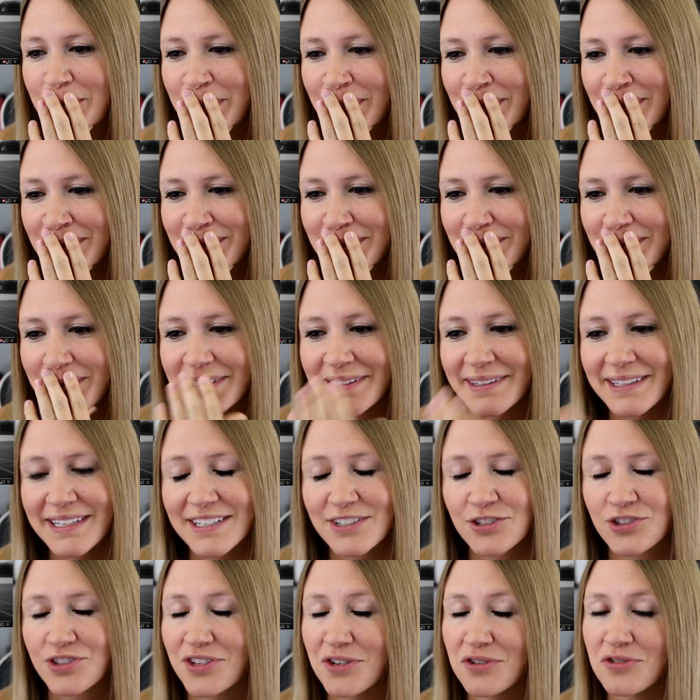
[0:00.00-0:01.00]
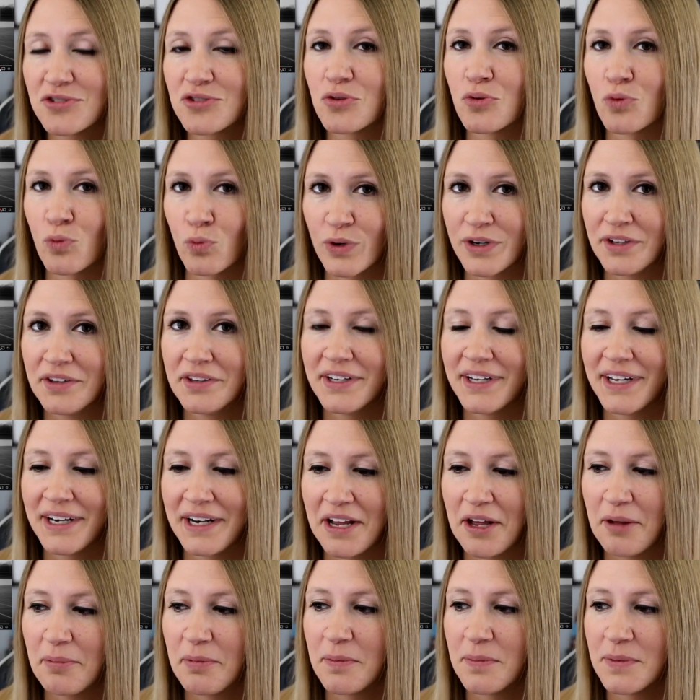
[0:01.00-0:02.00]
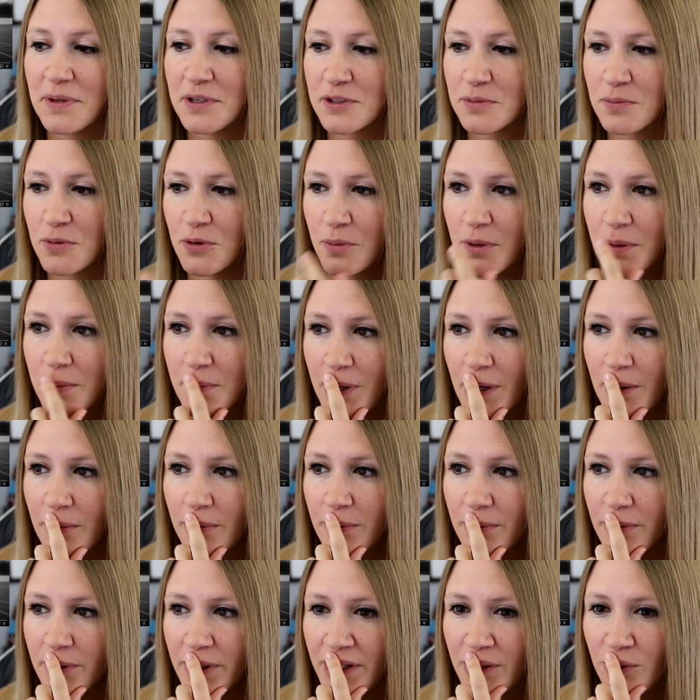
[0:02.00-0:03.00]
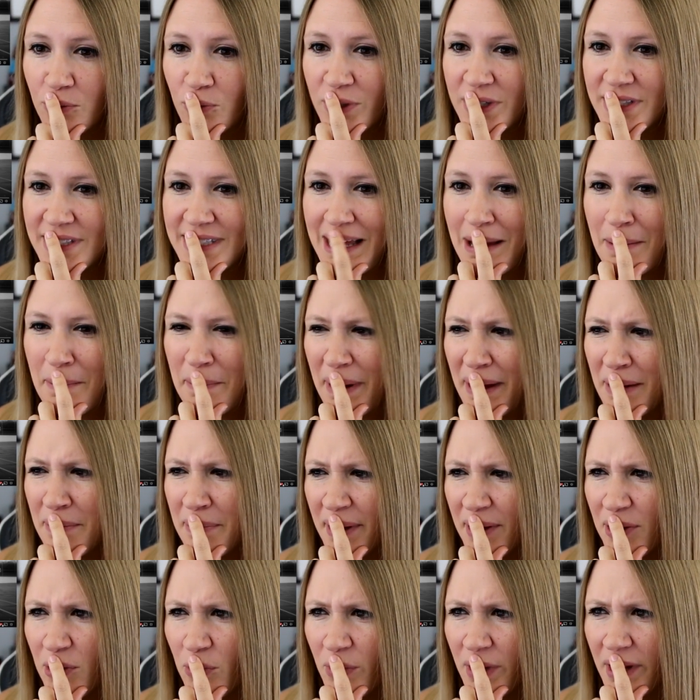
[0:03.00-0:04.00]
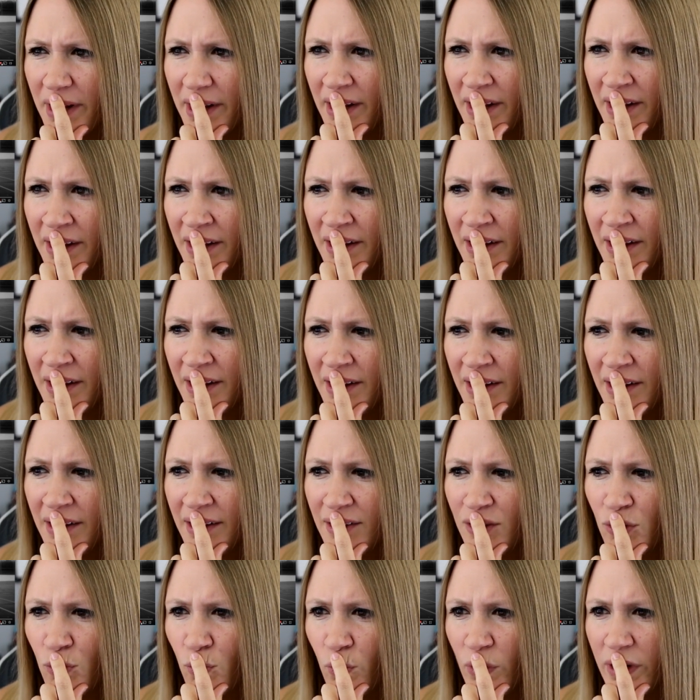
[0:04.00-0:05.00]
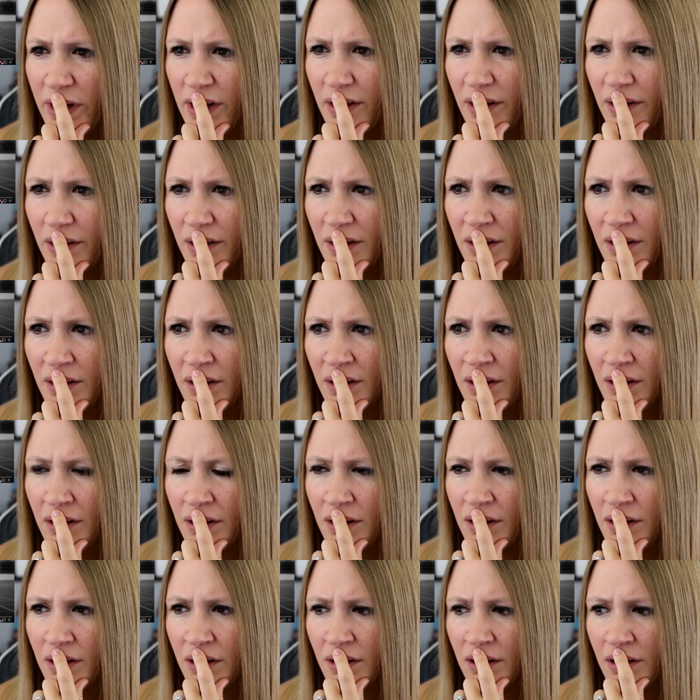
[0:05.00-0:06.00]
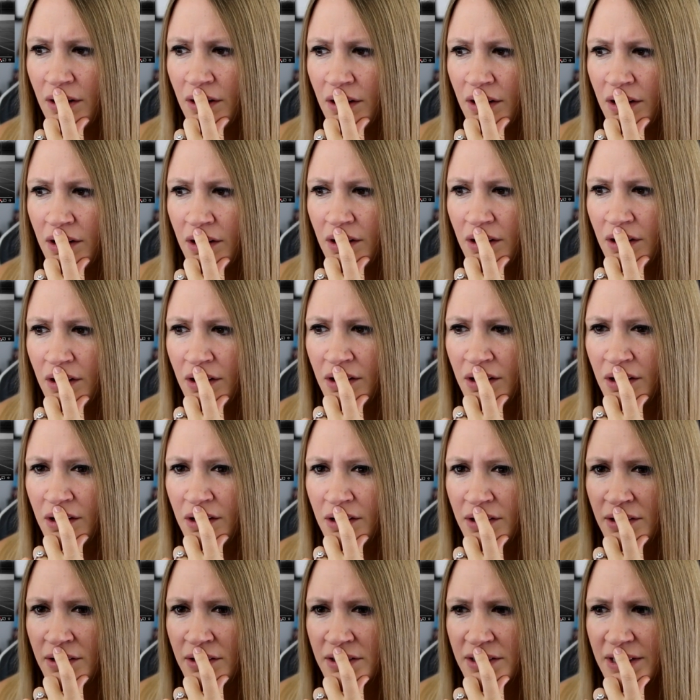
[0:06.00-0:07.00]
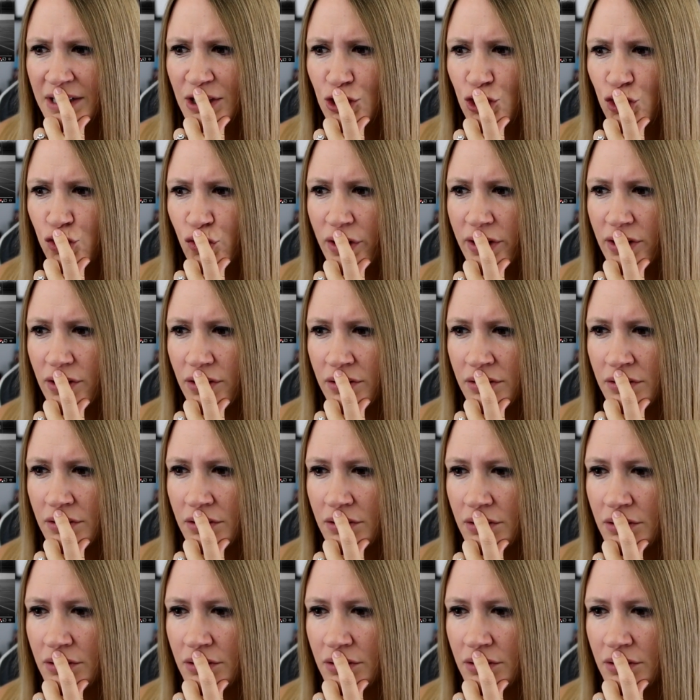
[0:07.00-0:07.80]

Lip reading: gonna do this. Those are really gonna help him in this moment, probably. What is that bet, by the way? That's weird. Is that a trundle?